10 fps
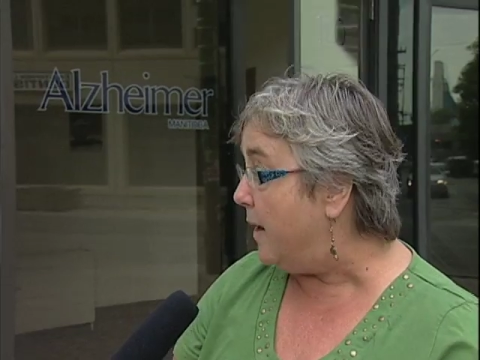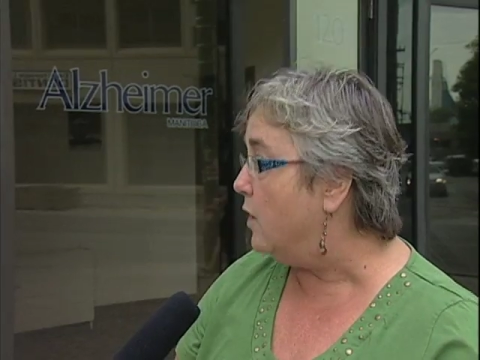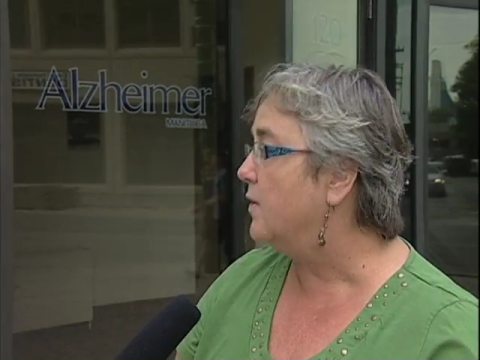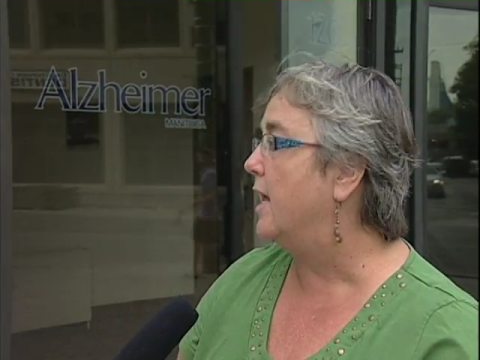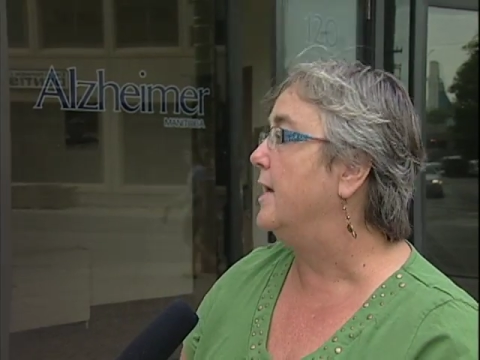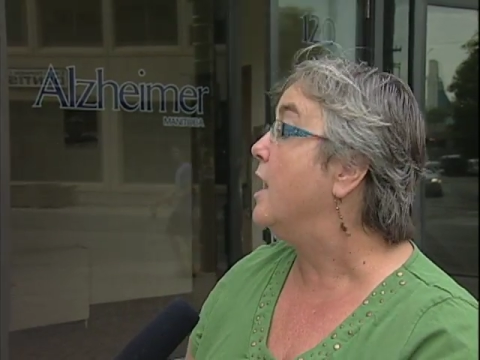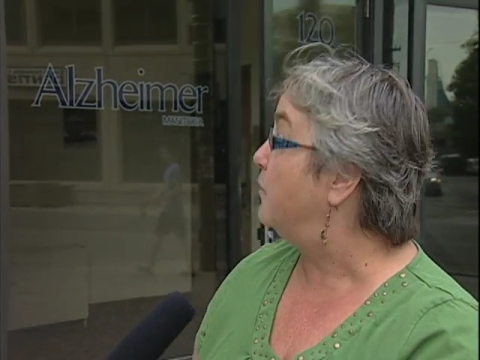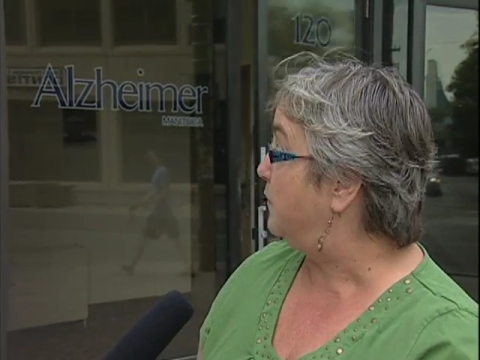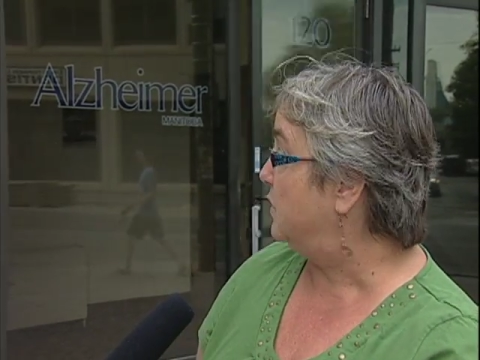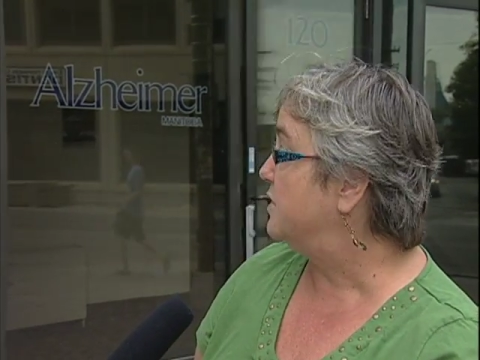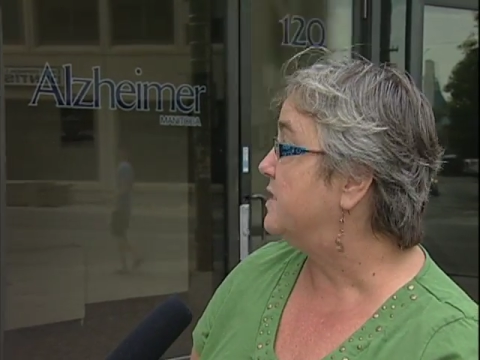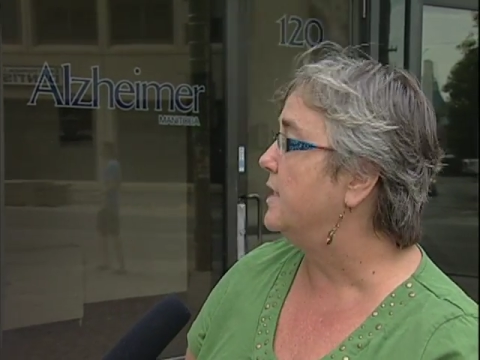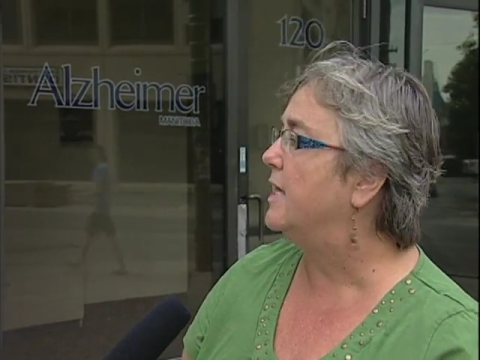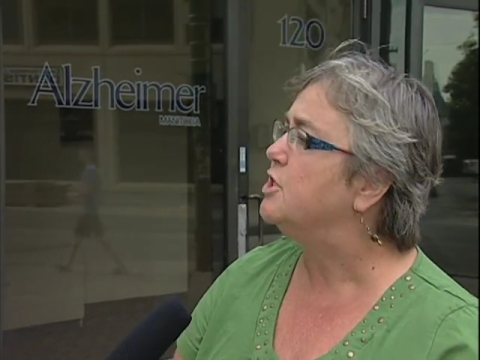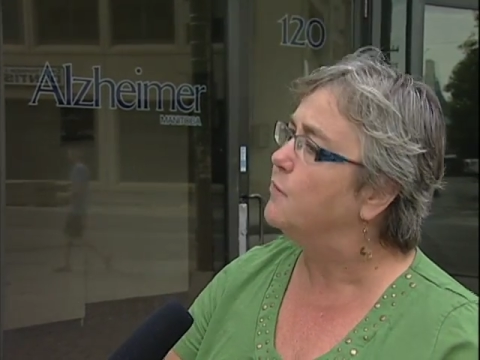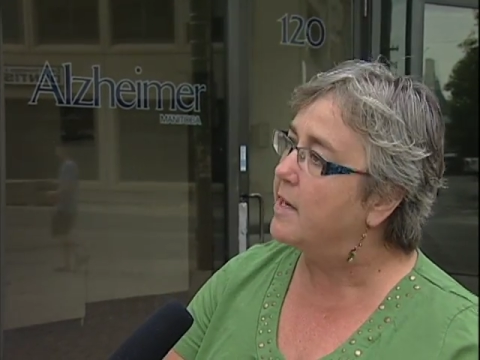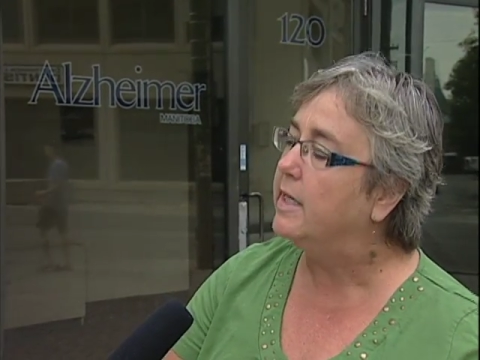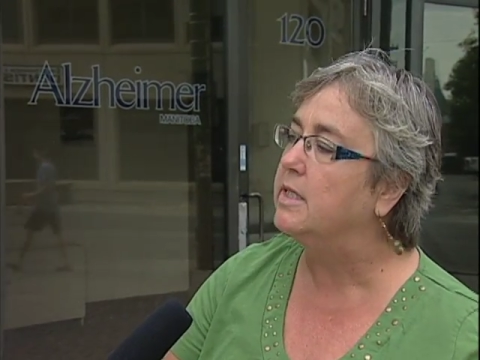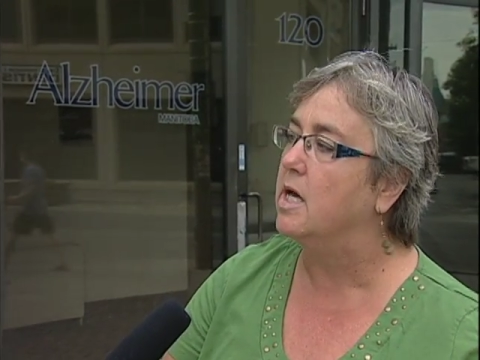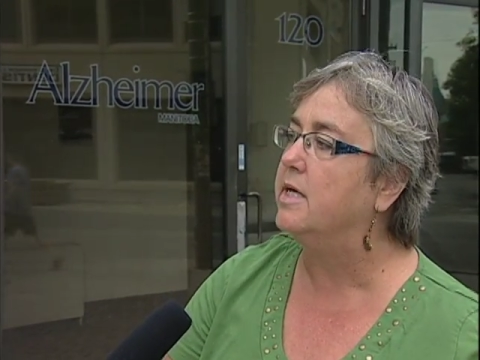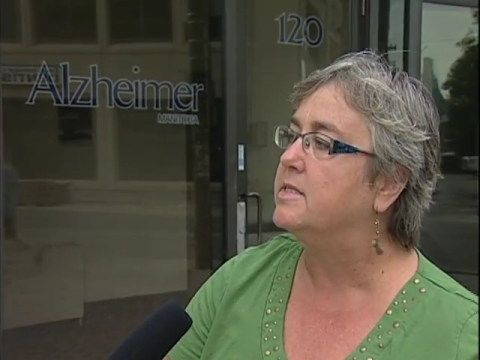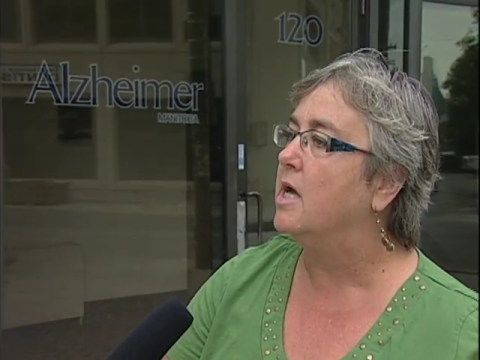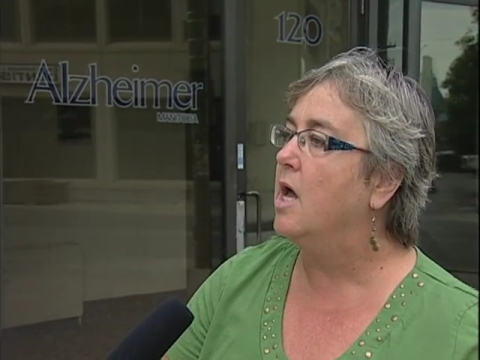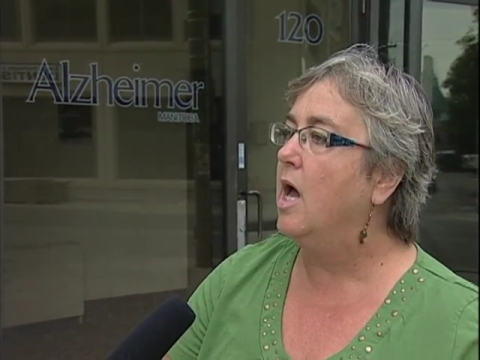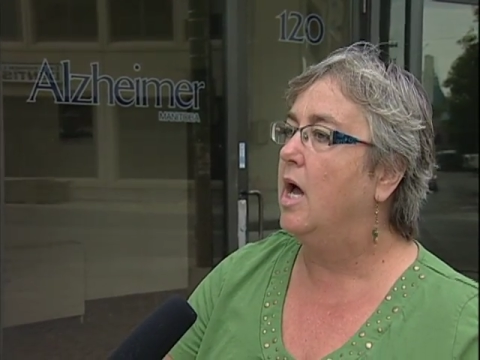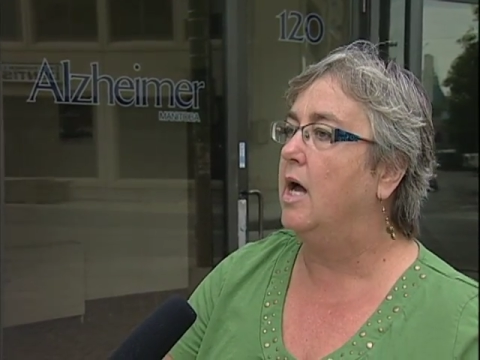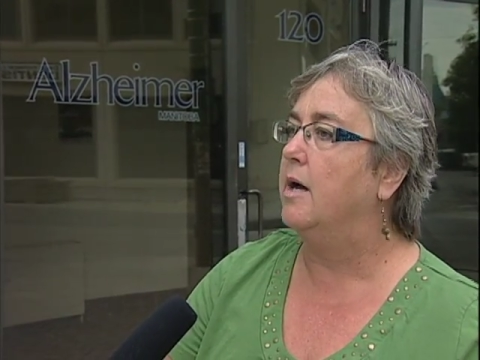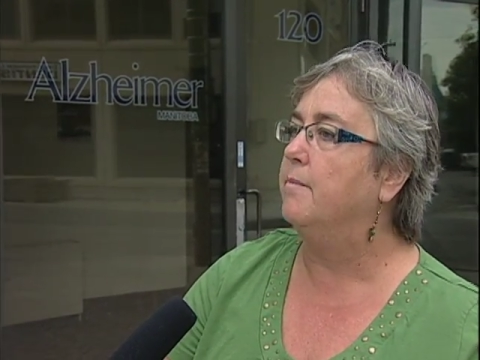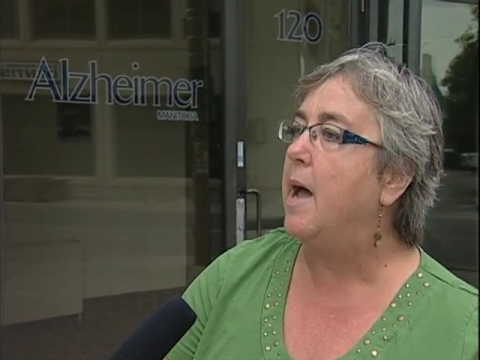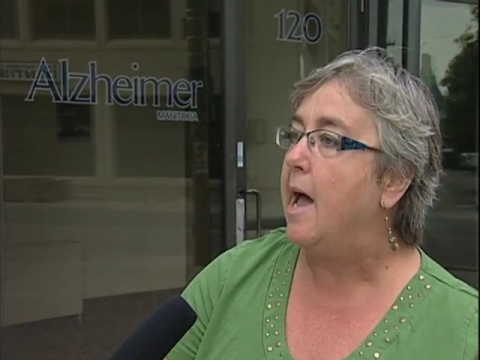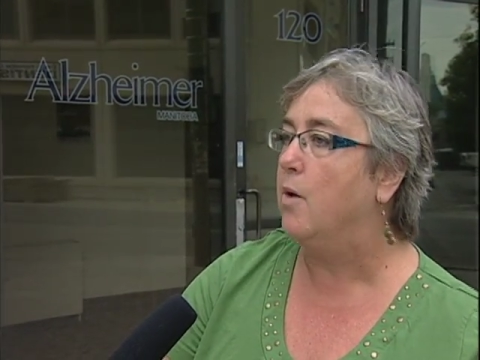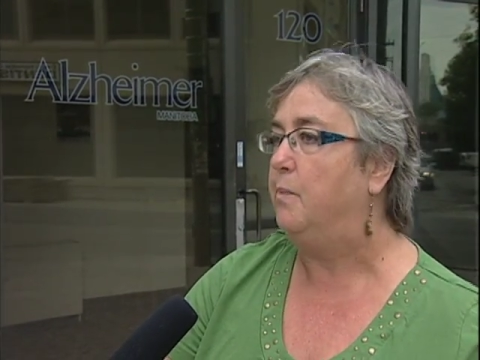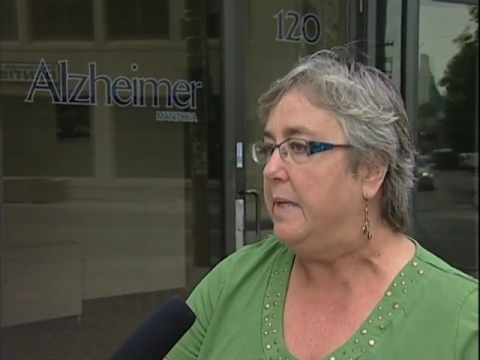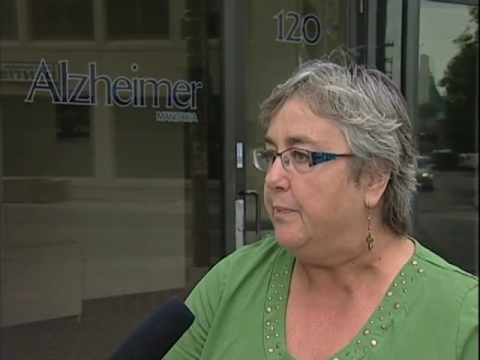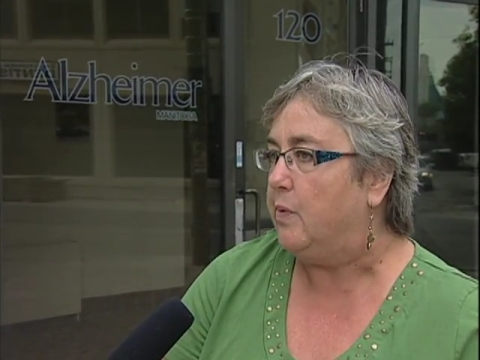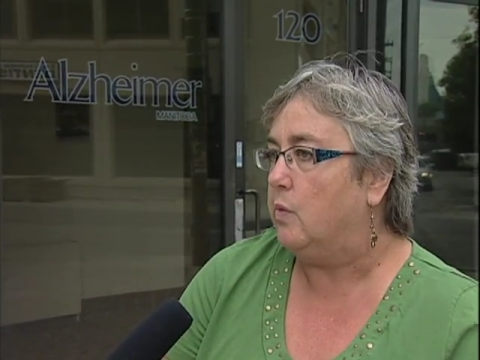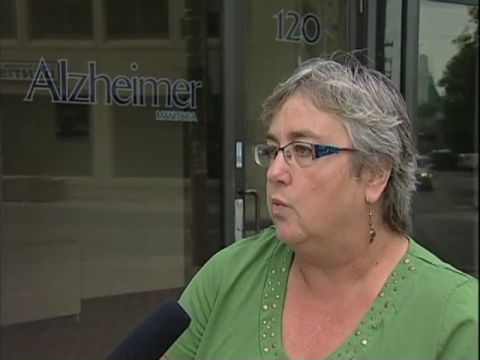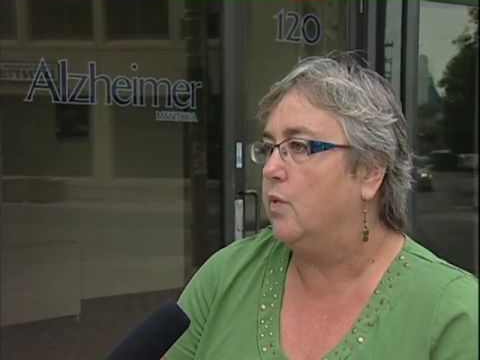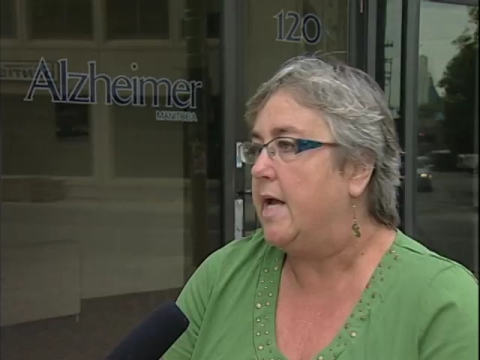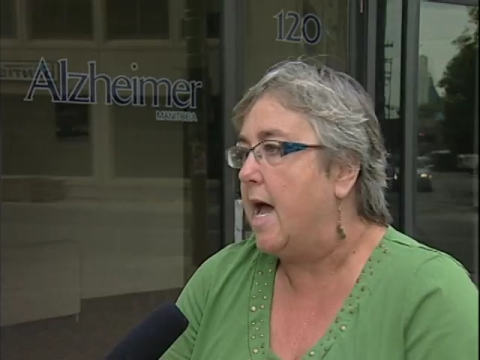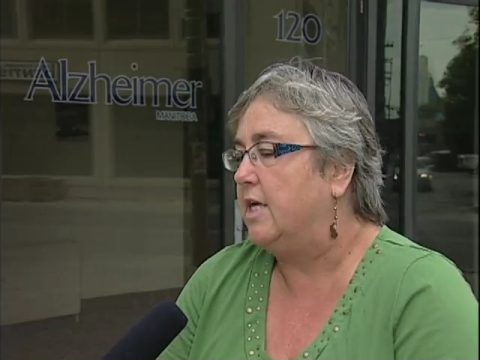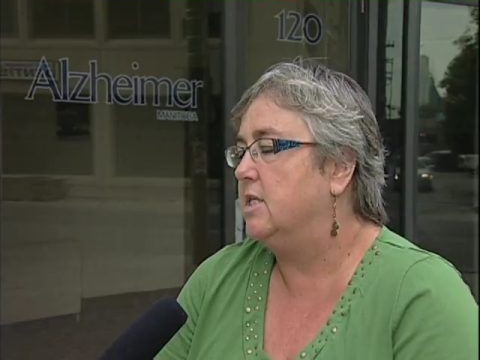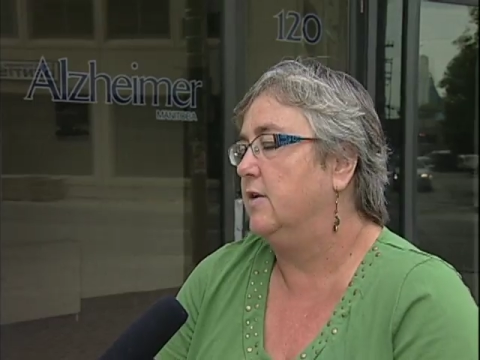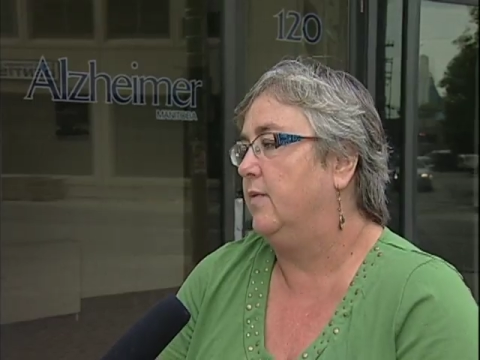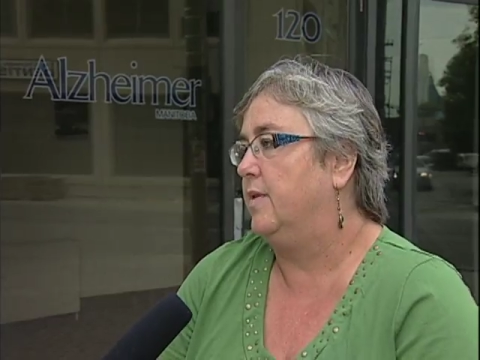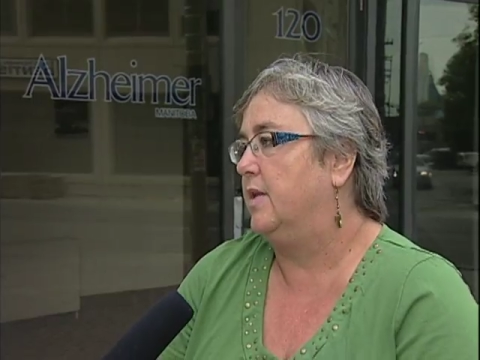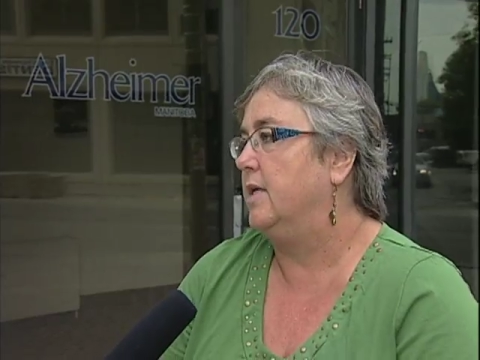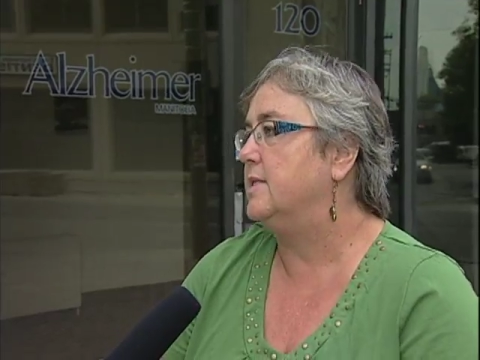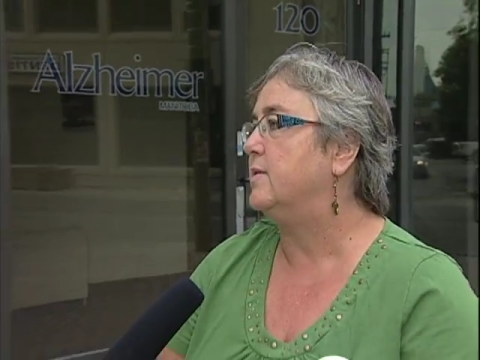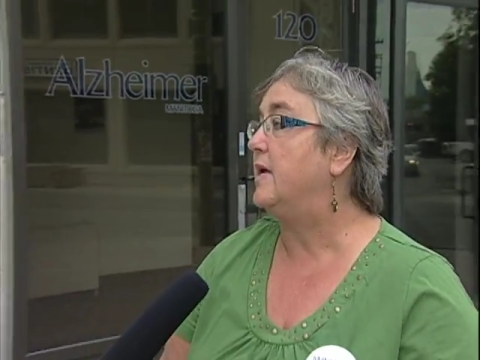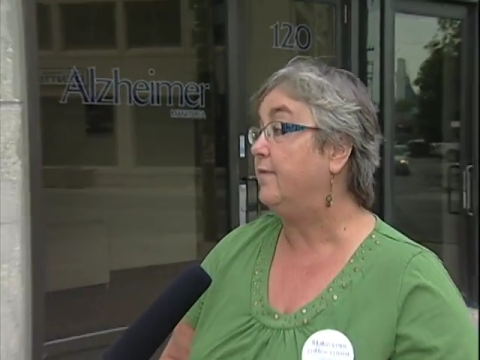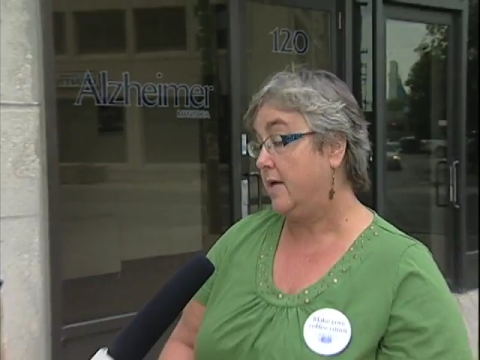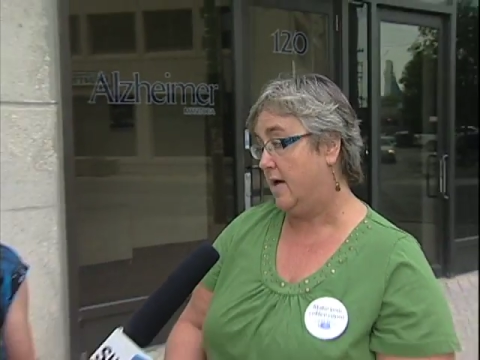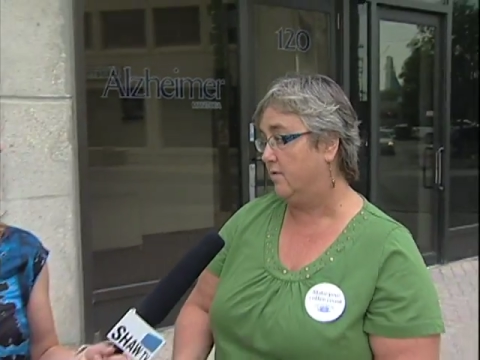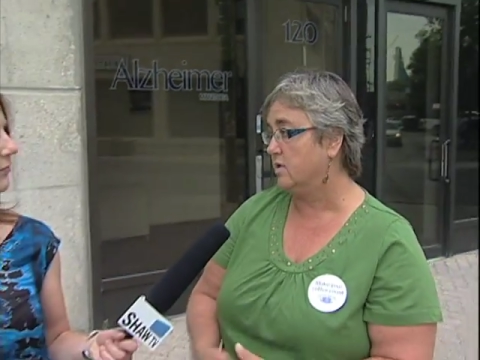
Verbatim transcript: out and help a person and to recognize um, how people react to different things if they have